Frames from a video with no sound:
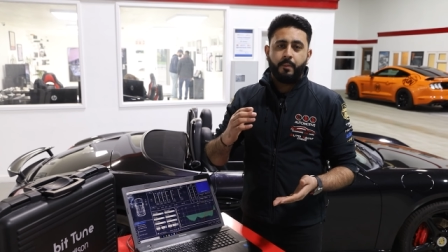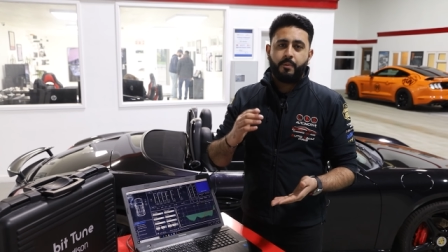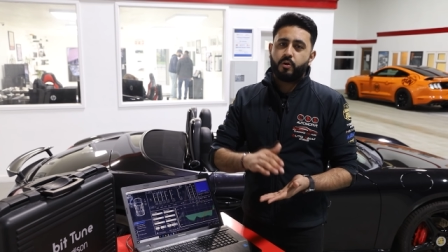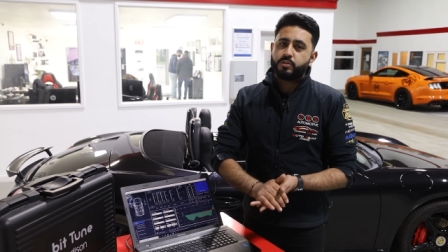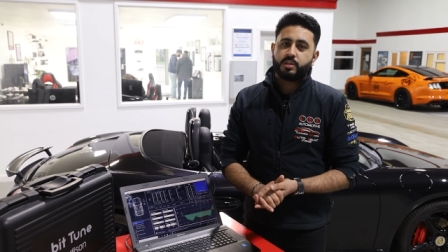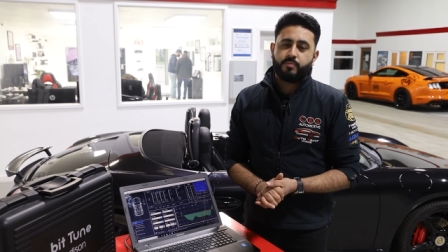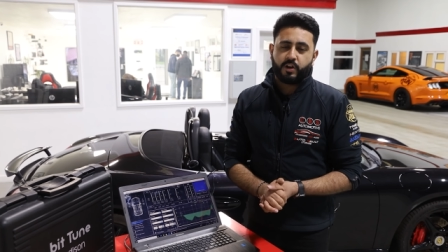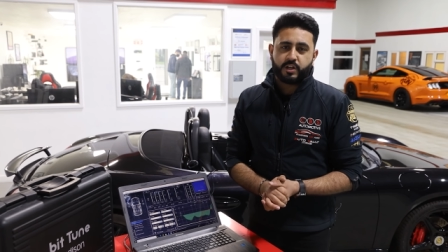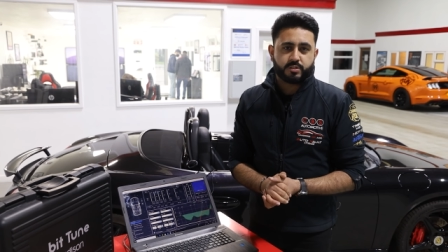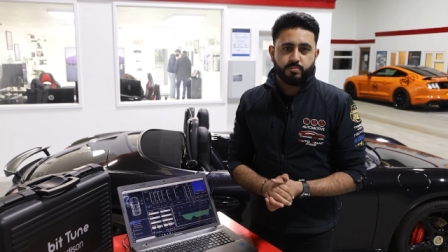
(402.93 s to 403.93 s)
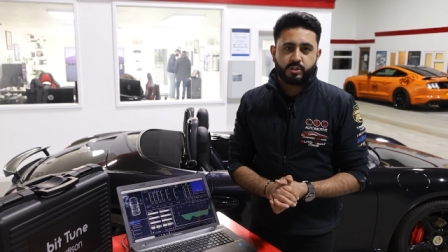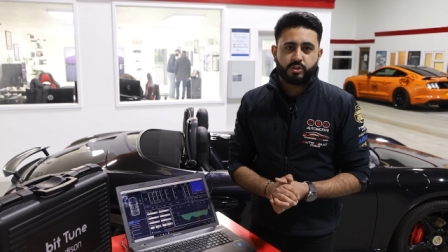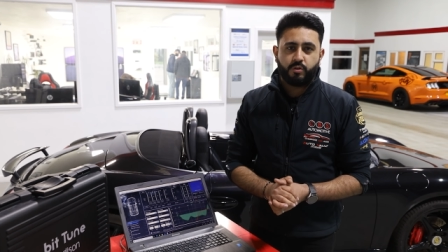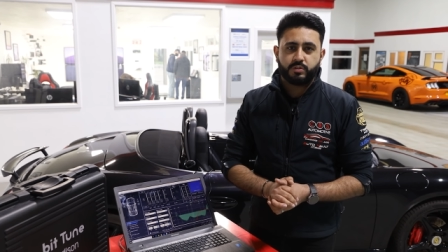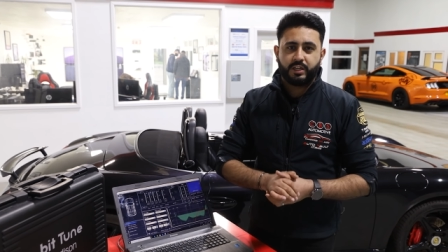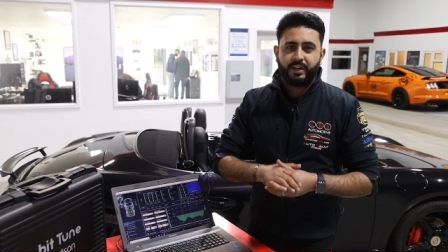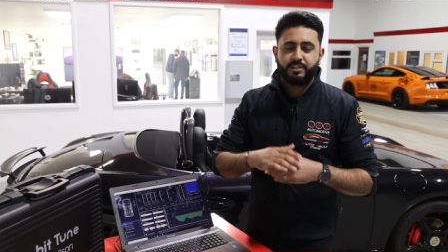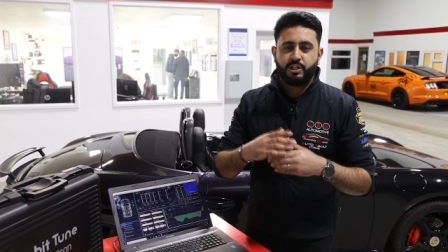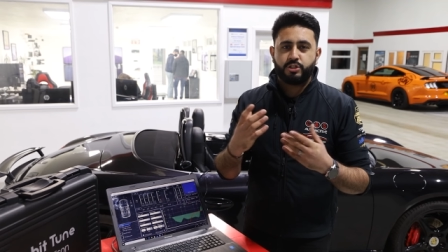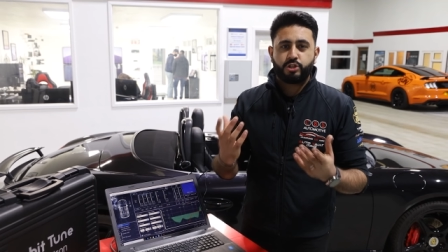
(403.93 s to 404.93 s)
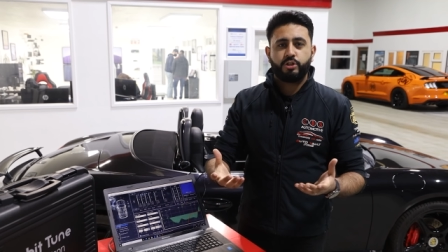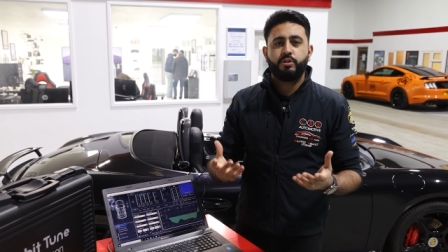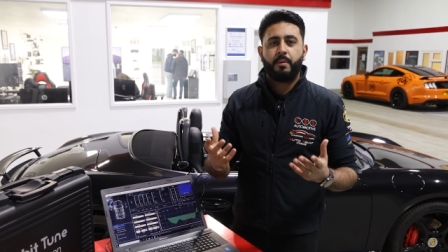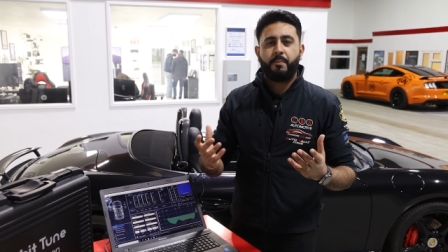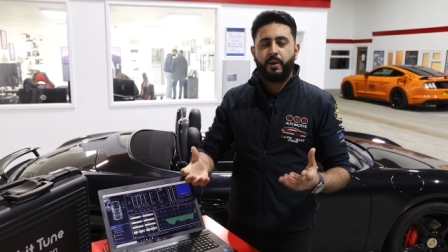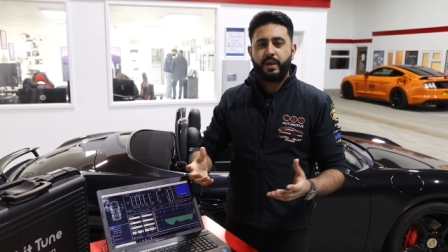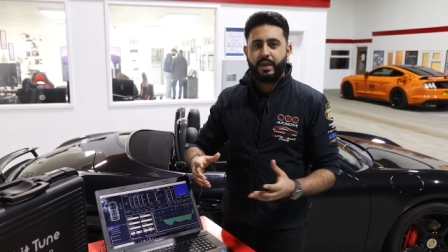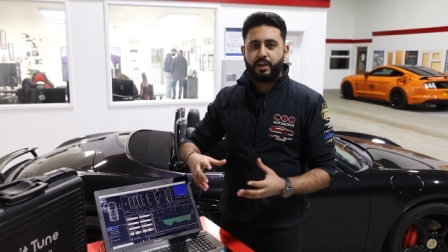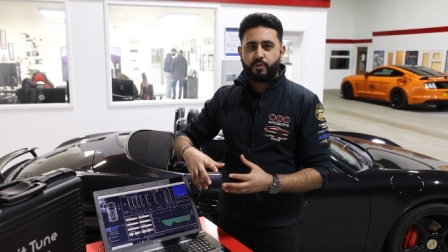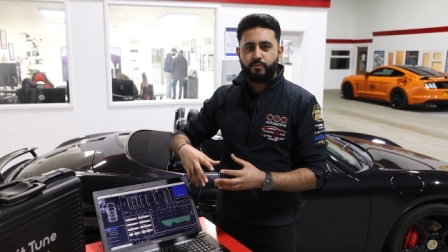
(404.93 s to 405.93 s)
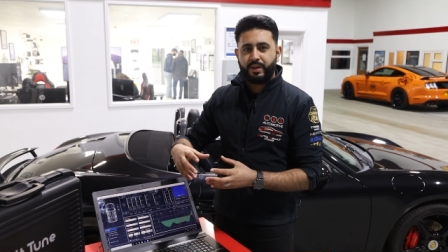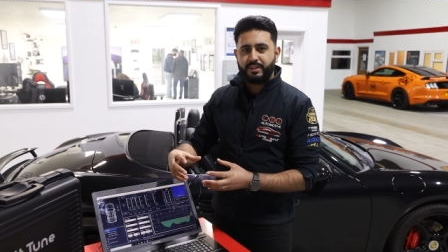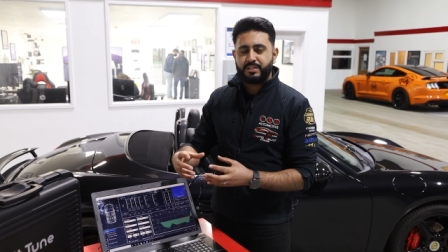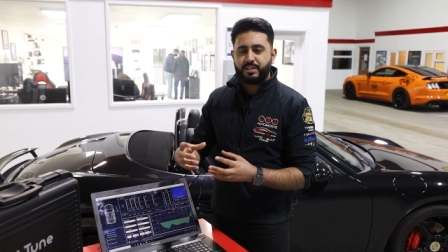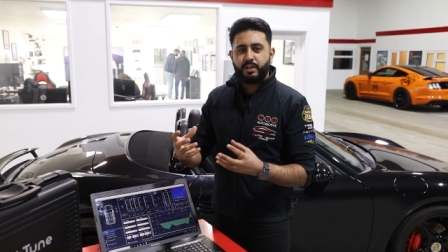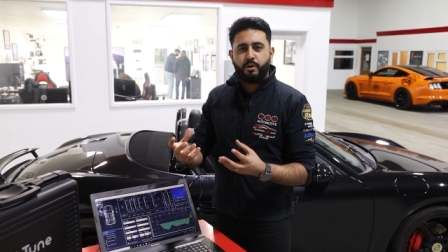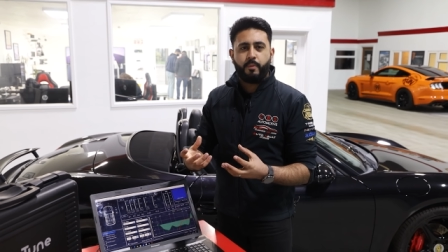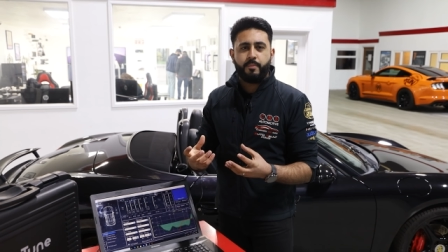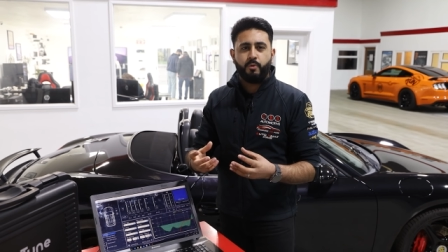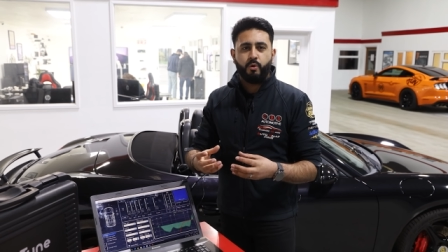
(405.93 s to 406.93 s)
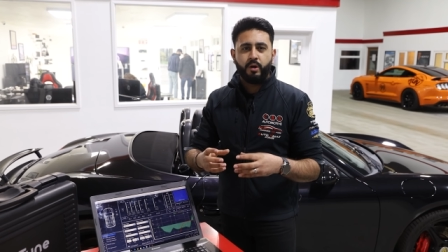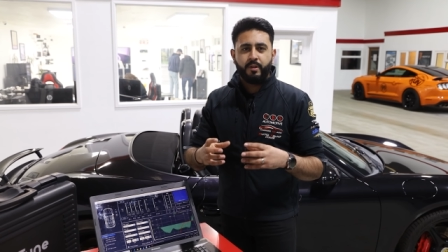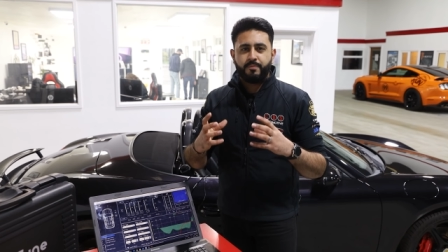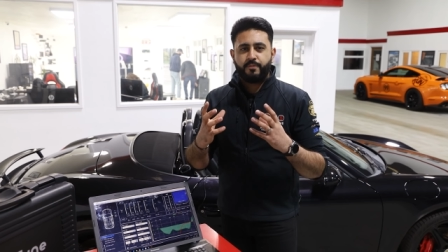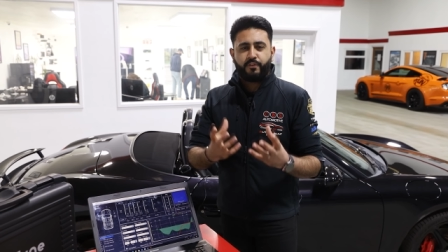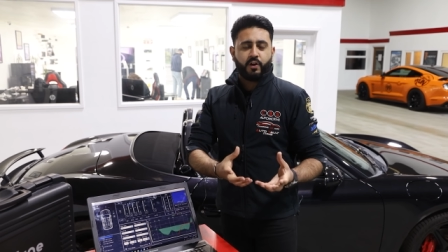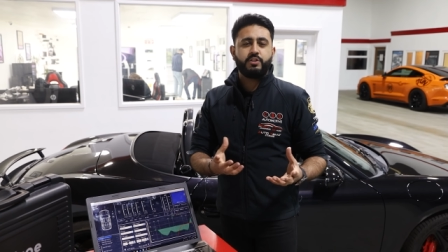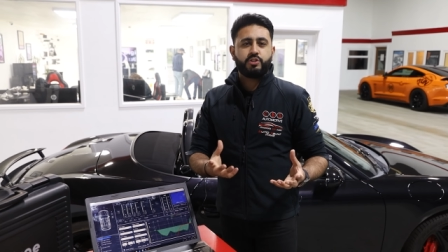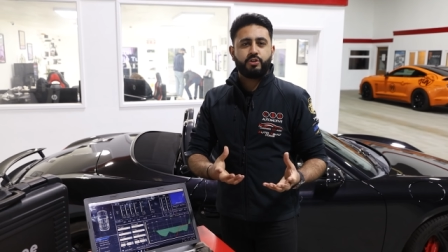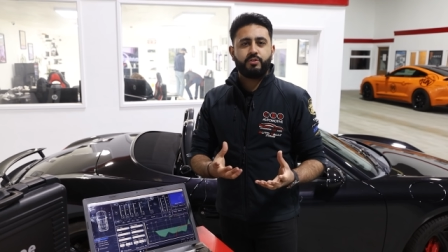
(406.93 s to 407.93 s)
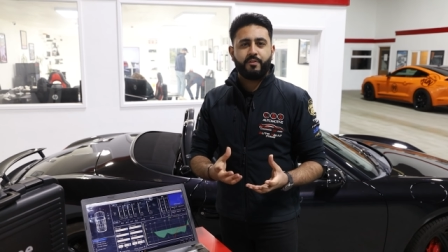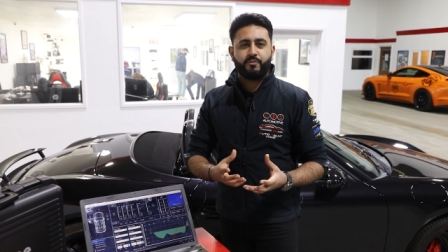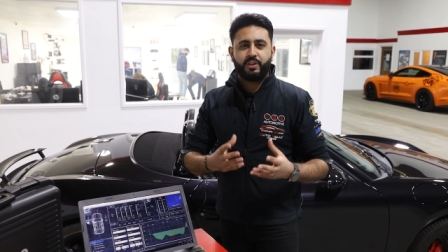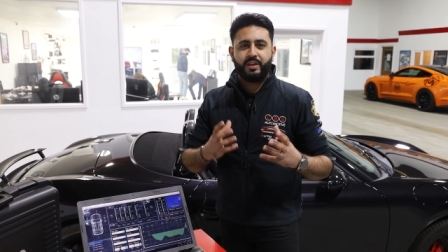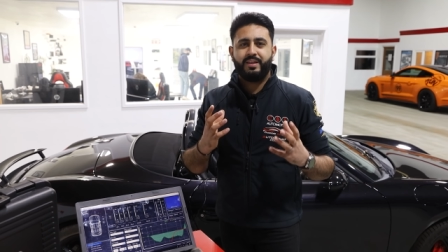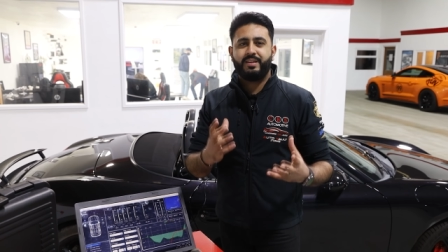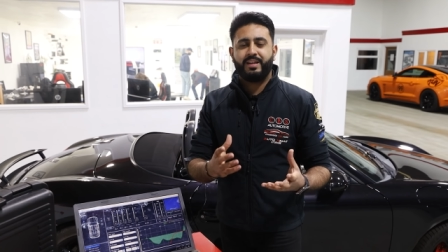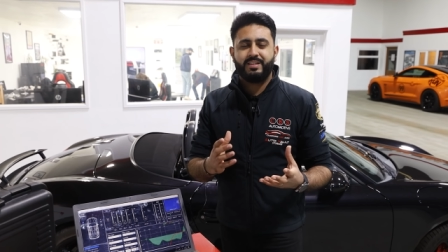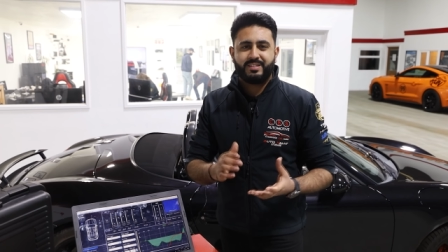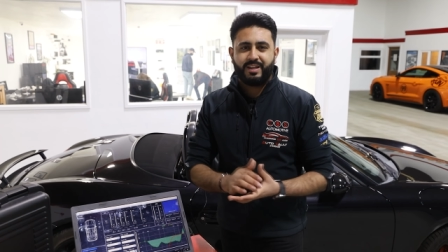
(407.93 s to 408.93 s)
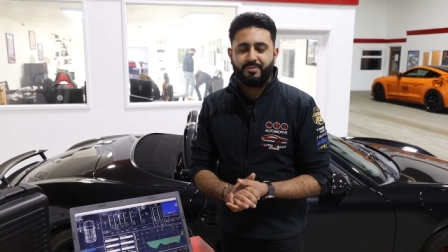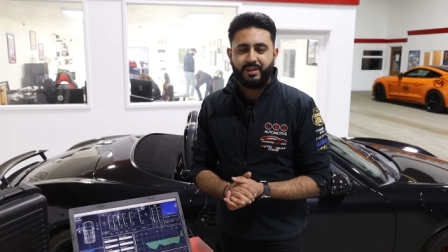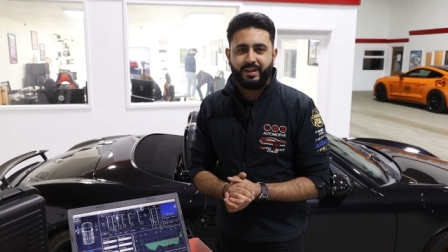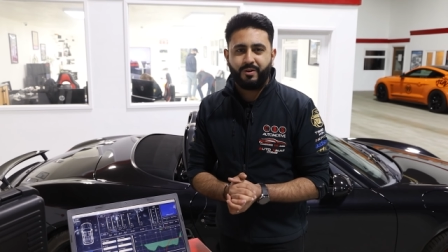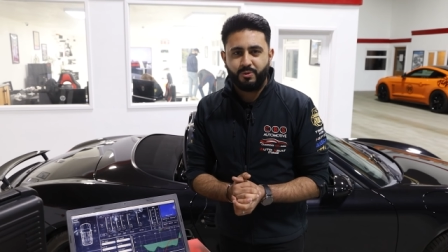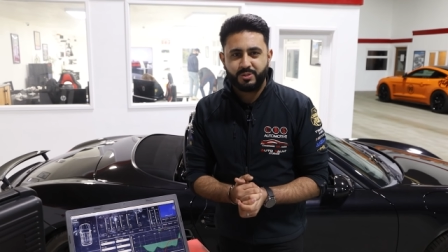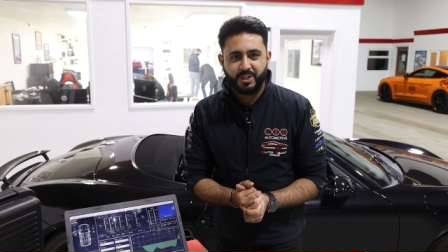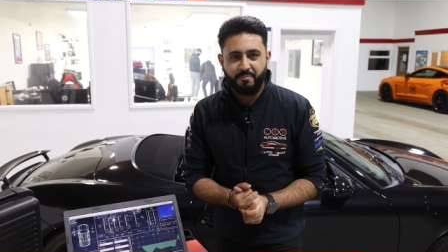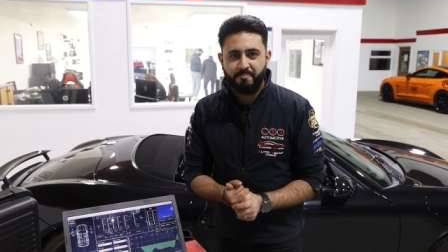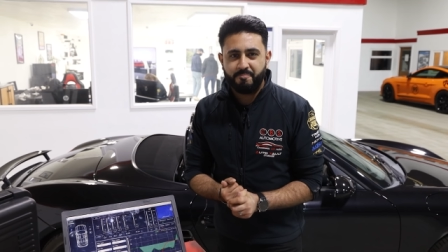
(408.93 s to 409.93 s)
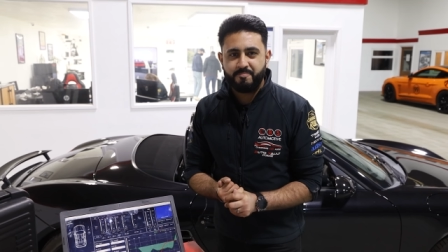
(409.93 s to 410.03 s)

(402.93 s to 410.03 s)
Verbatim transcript: put on some of our customers' songs and actually tune it by ear, correct this a little bit more, fine tune everything and get it sounding awesome.